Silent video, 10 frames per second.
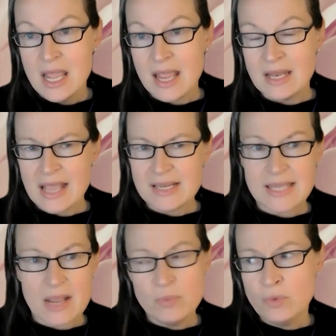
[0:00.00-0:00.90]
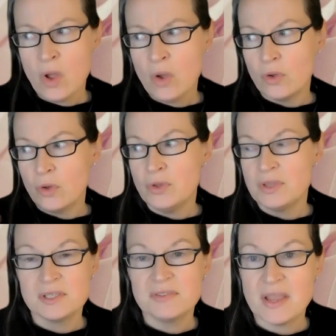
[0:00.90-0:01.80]
and they say, well, no, Earth
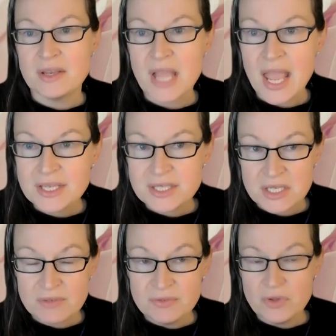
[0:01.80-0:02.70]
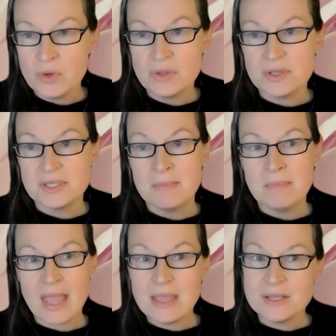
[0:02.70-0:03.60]
is fantastic. Earth is
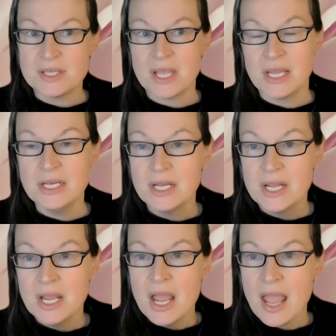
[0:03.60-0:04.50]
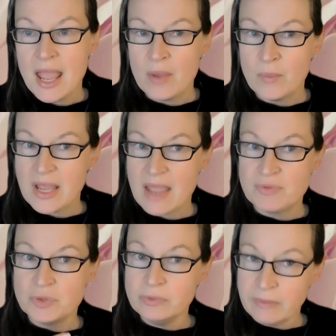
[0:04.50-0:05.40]
amazing. And we have
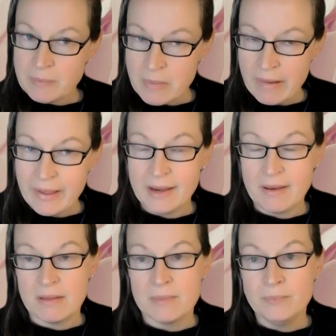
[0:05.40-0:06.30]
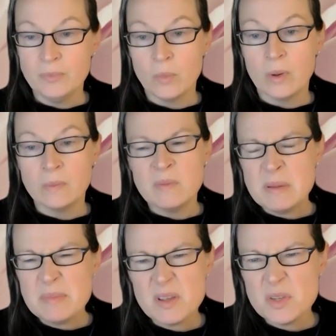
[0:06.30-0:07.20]
to remind them, well,
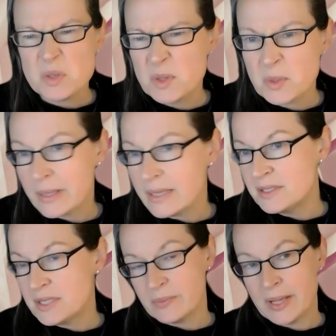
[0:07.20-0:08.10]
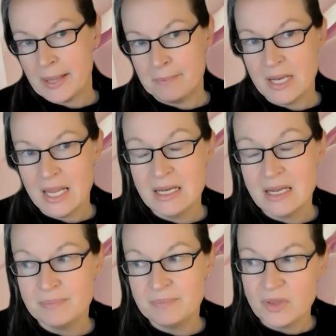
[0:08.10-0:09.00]
remember those earthquakes that were happening
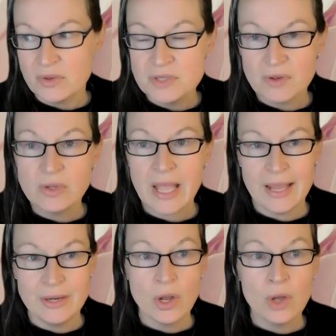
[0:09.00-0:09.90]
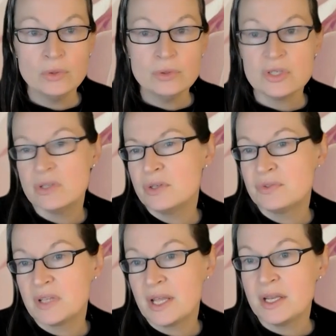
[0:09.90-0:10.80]
and those volcanoes and those
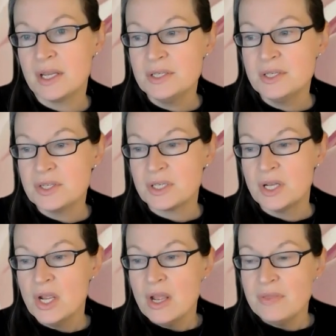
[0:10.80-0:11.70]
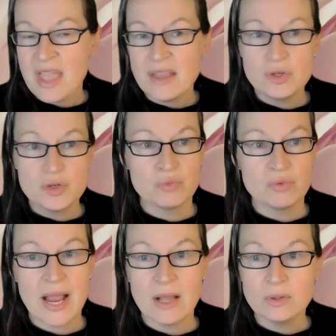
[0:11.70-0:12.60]
floodings and that
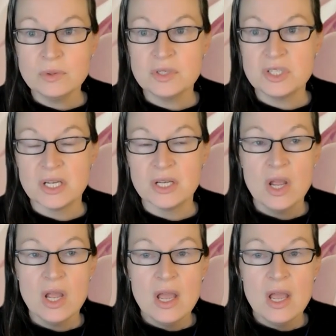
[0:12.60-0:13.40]
drought and